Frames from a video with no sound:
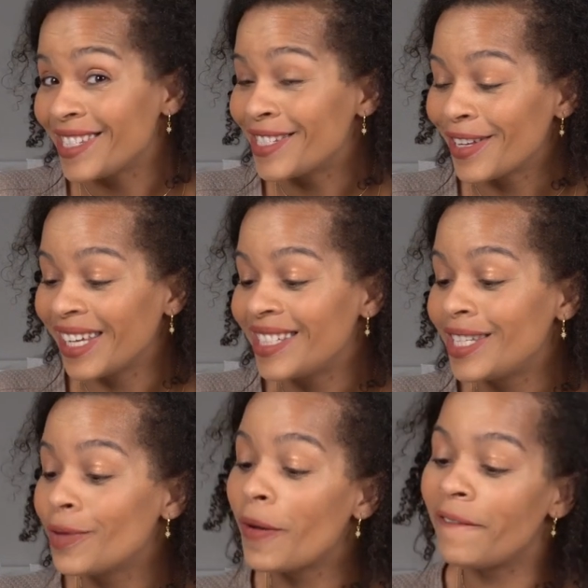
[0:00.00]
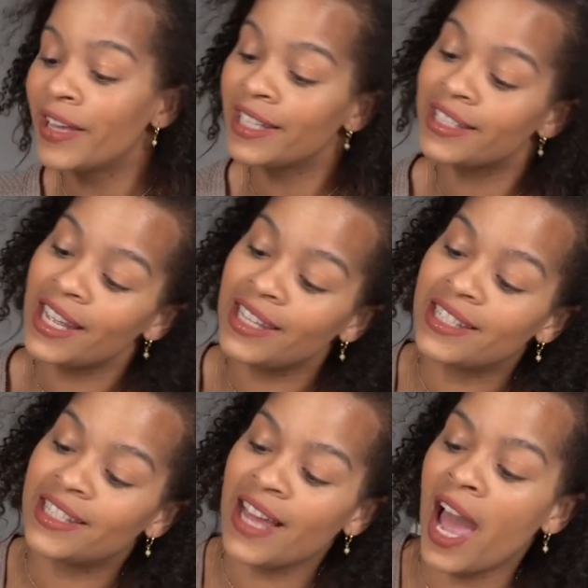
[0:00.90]
so let's see what fits
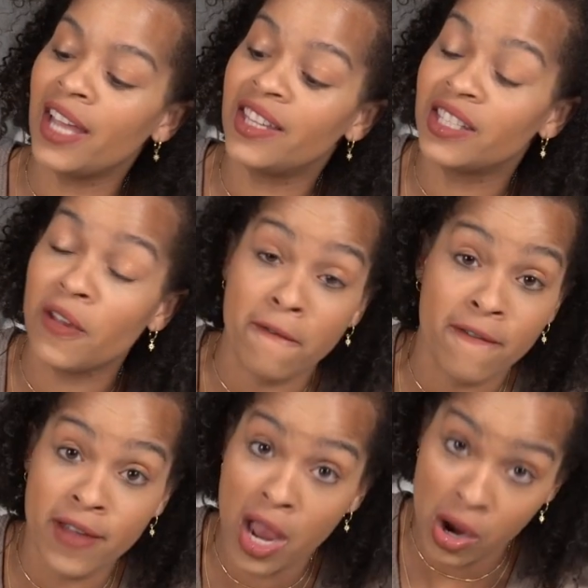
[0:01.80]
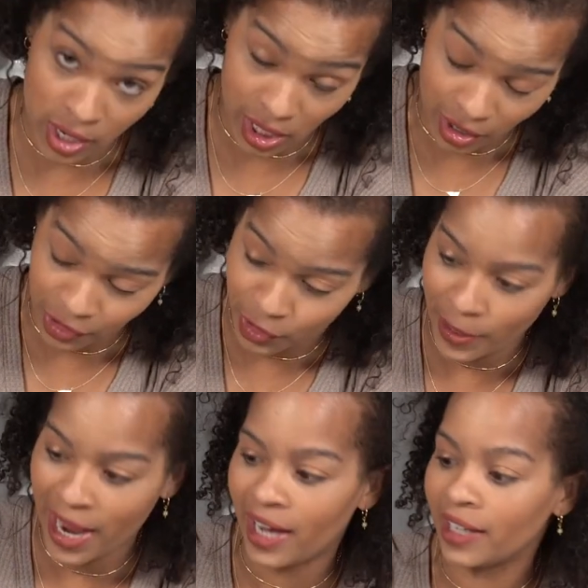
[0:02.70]
inside this very large
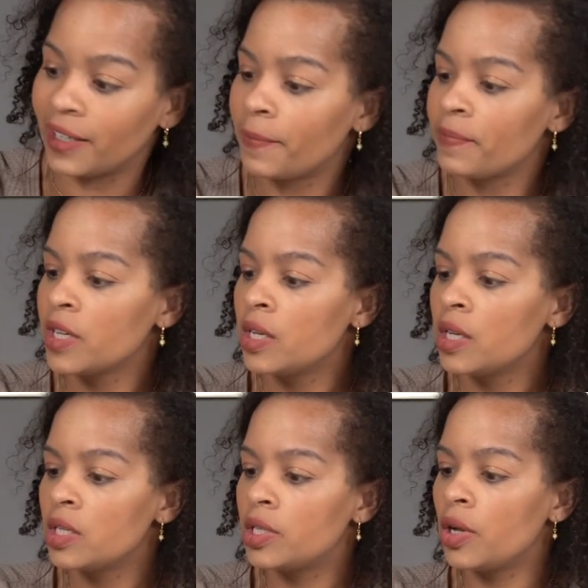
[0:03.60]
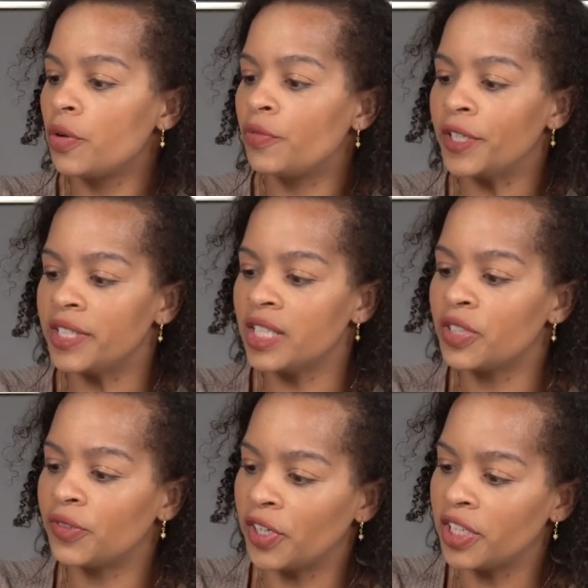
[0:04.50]
bag. So first
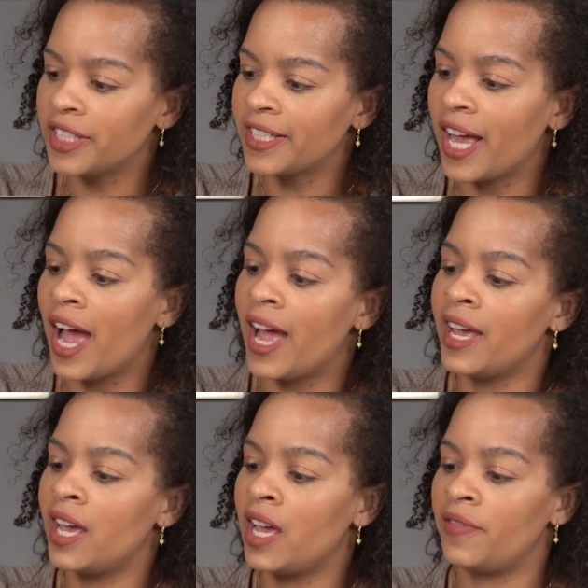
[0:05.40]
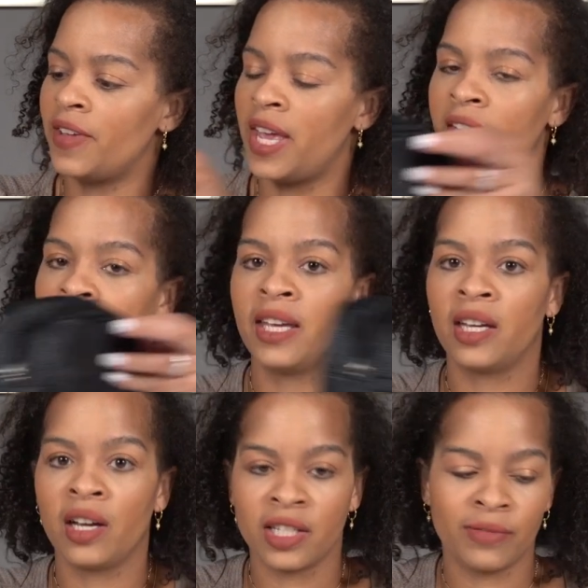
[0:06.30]
things first, I have a
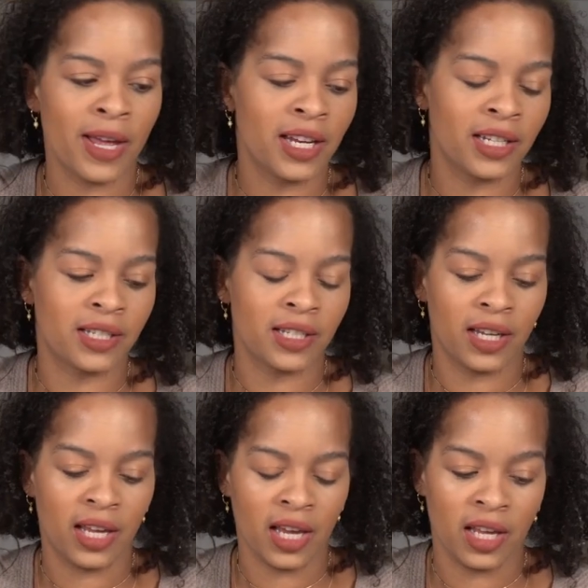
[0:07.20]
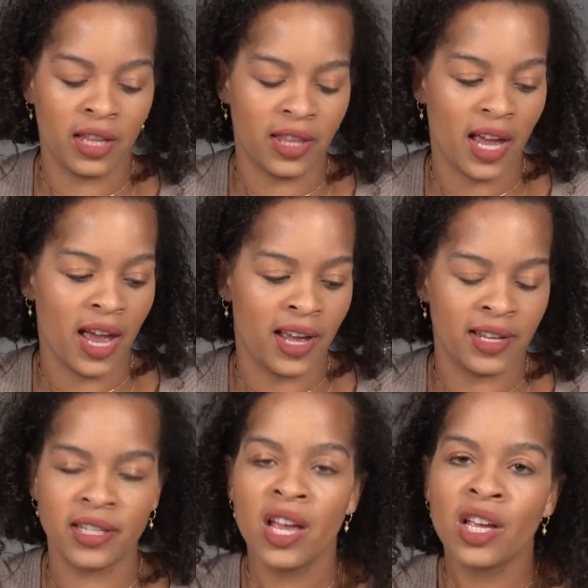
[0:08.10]
cosmetics kit that
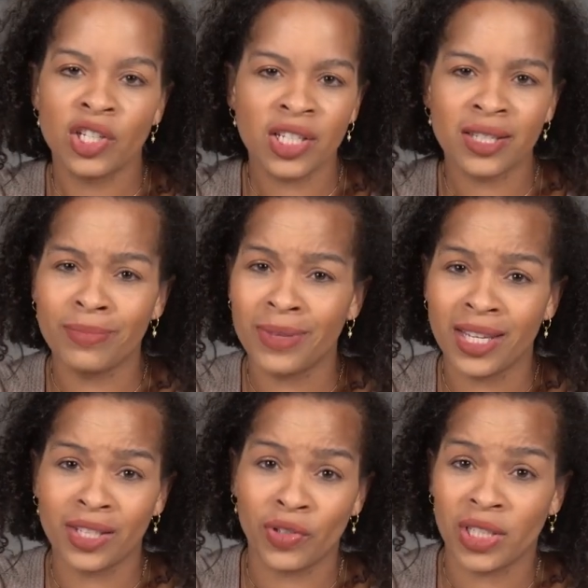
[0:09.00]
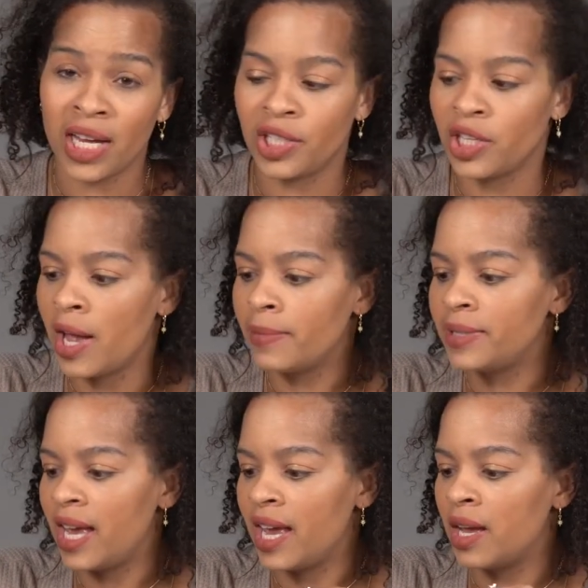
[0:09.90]
has just some things for
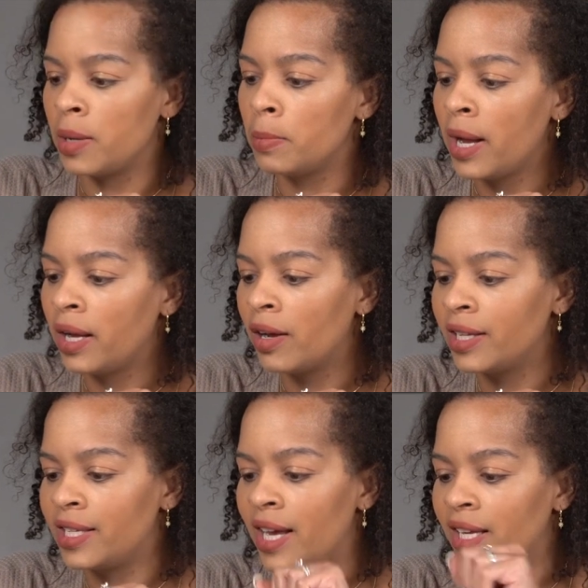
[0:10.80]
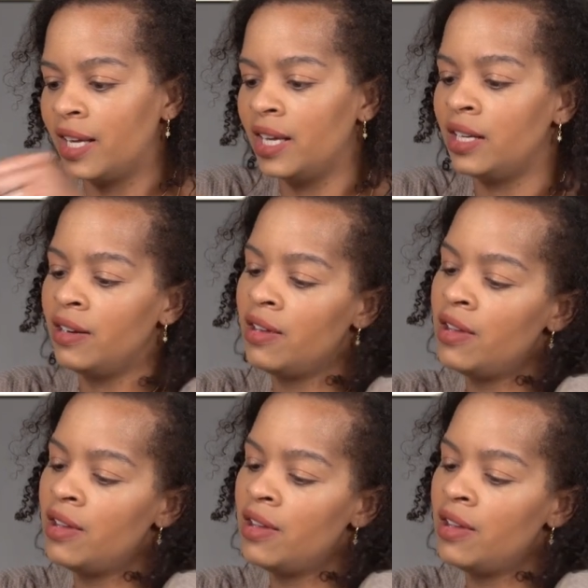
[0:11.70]
touch-ups and my contact kit.